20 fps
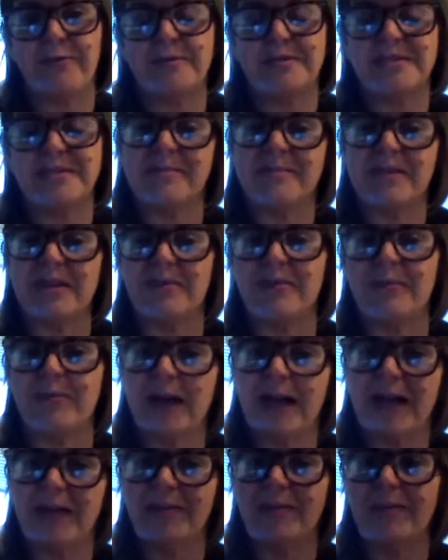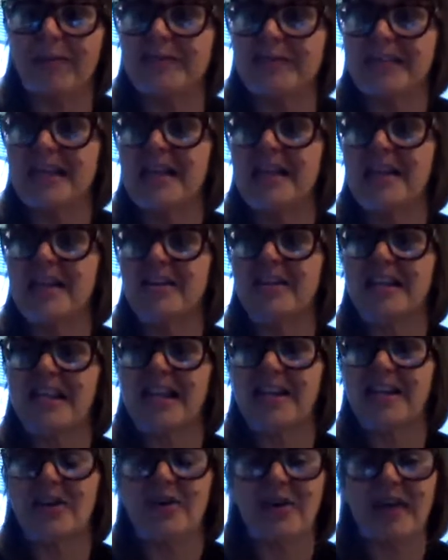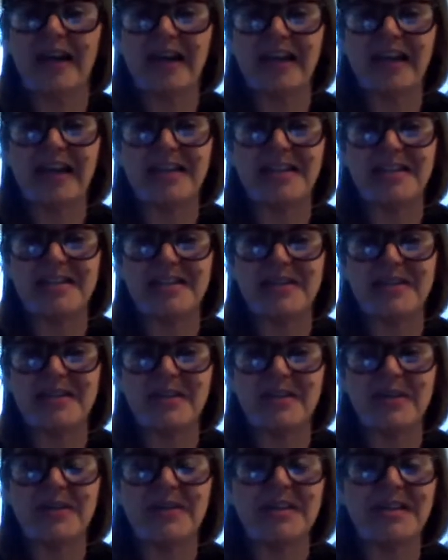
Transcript: some of the frames could integrate into